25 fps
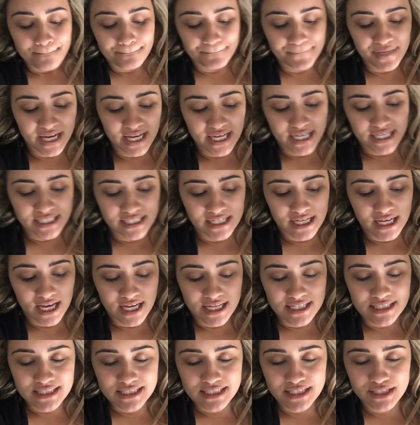but
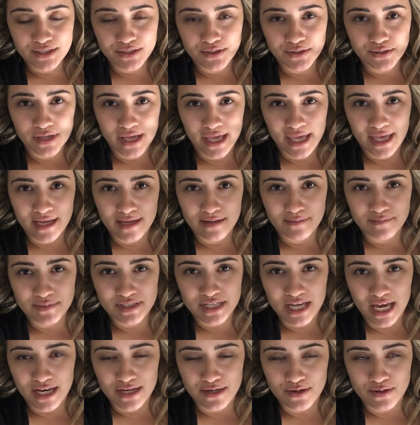I still am
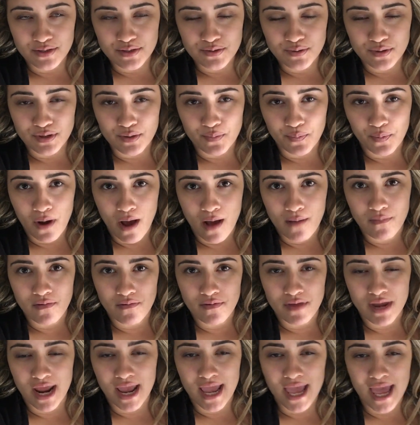diagnosed with the
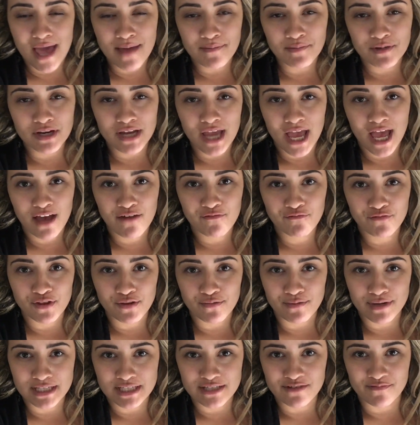problem that I am going to have for
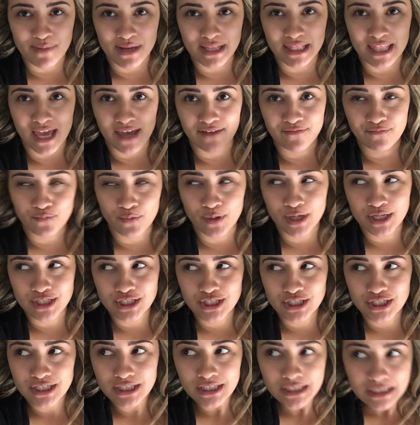the rest of my life,
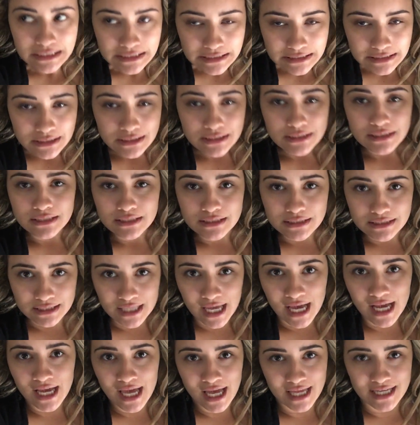which
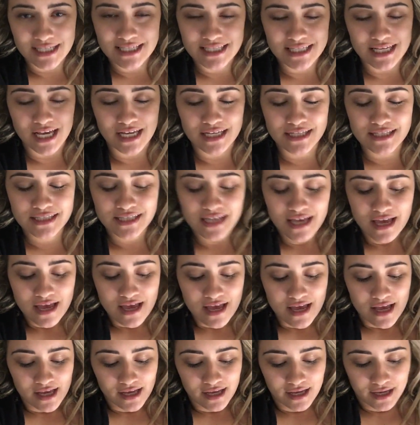that kind of sucks.
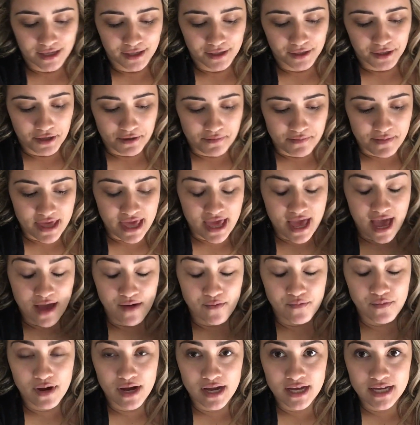I
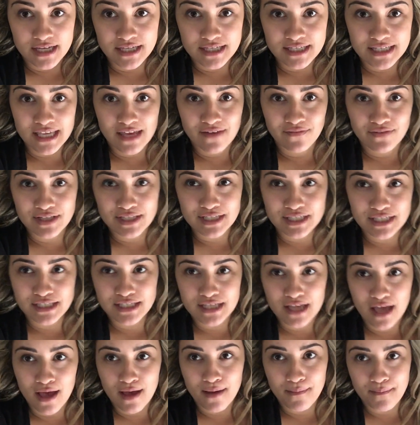was given
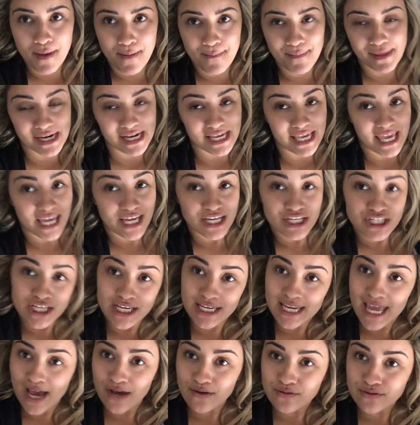some
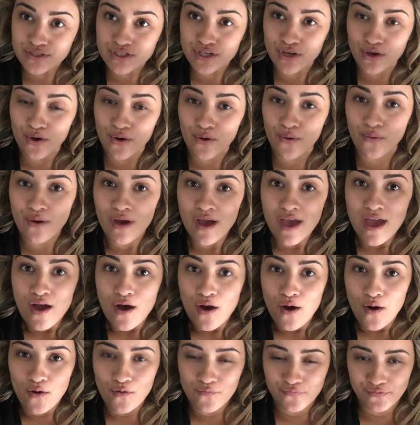medication now, so
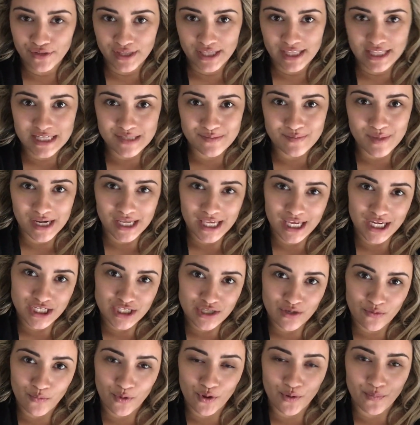hopefully this
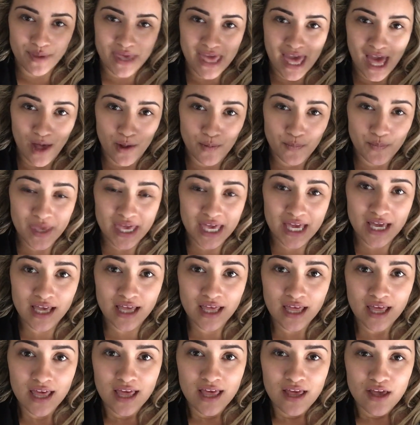medication will be
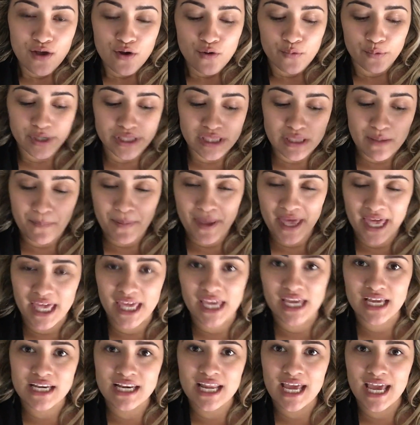helping with the
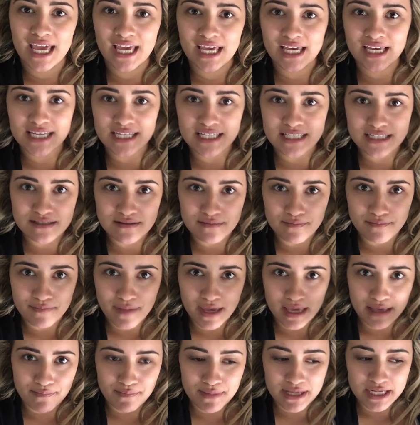pain and
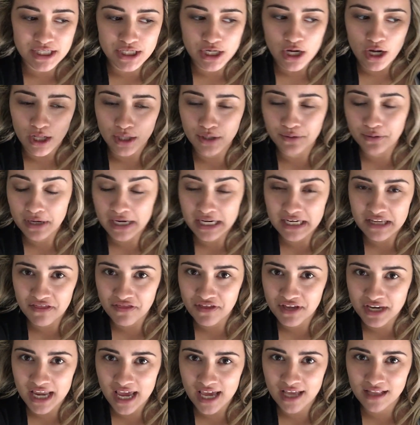make me tolerate
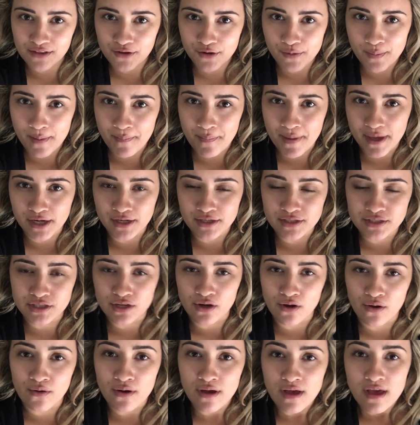the day a little bit better.
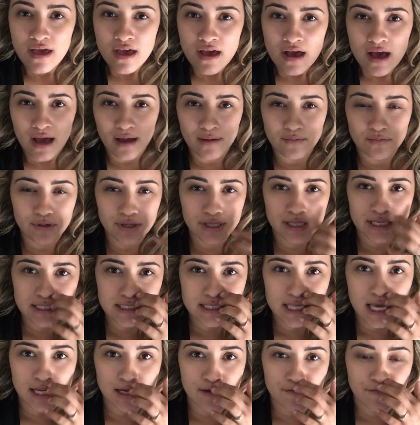So I'm really
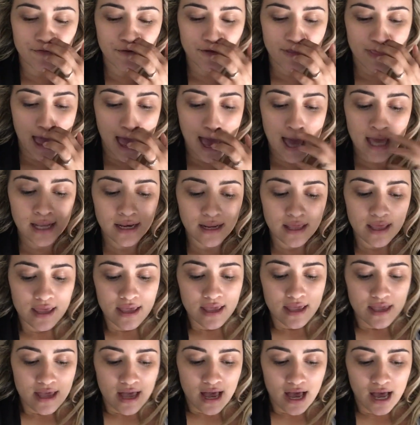excited for that.
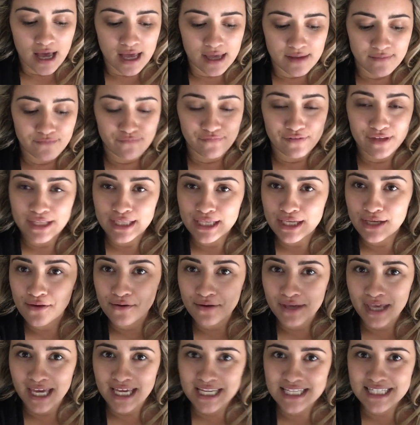I'm feeling
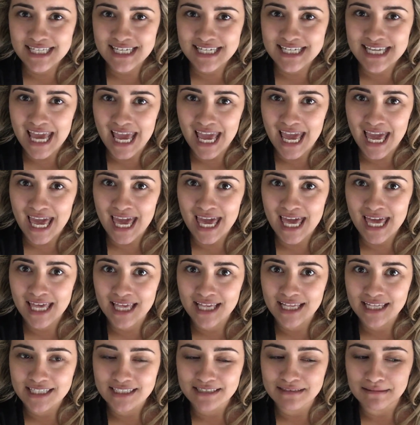okay
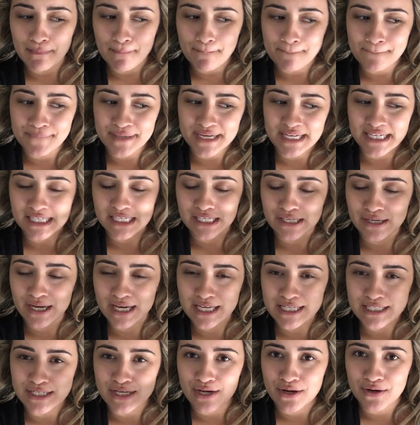today, but you
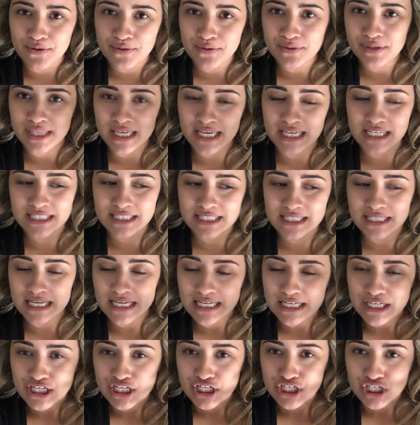guys know things
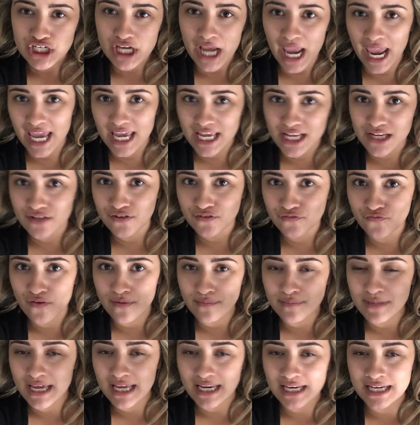change
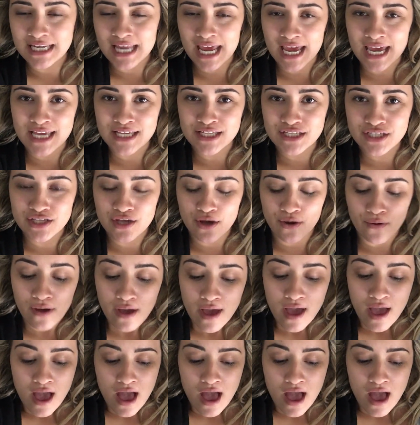from day to day. So